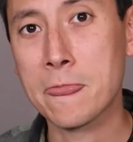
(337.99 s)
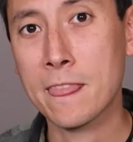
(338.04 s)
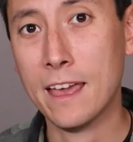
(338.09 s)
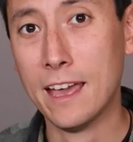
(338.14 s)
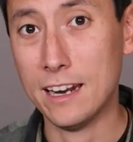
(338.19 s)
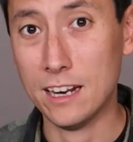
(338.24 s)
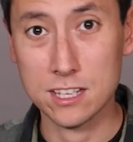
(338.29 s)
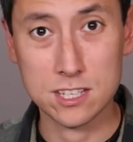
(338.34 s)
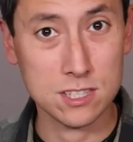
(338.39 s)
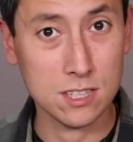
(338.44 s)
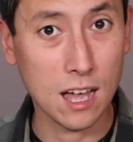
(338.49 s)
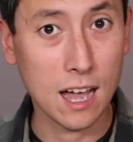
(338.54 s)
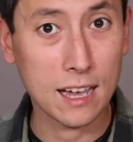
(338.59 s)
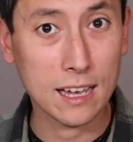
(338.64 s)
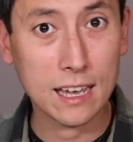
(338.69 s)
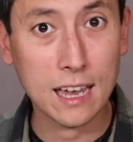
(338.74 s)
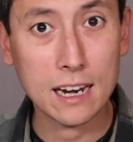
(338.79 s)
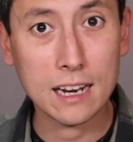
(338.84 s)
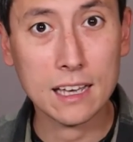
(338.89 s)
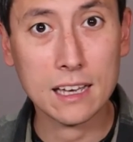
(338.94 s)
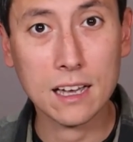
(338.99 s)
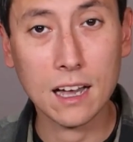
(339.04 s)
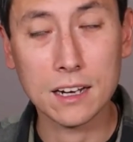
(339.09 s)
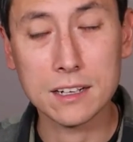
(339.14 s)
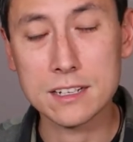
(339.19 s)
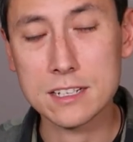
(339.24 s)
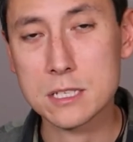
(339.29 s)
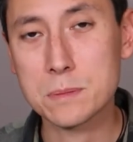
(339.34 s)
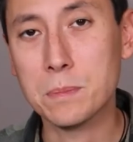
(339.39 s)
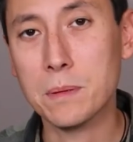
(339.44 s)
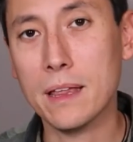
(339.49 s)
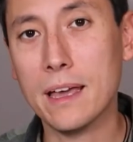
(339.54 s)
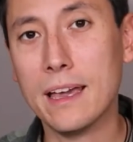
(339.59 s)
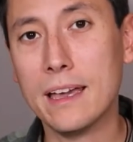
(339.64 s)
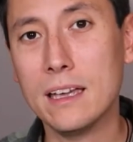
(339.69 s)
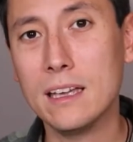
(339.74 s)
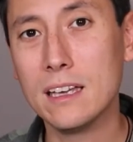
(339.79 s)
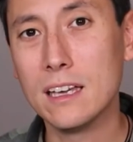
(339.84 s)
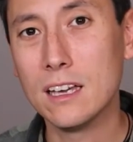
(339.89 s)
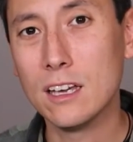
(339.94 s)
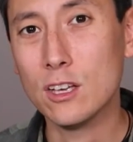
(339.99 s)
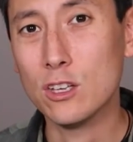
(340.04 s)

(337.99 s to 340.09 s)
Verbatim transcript: and it's not getting a display,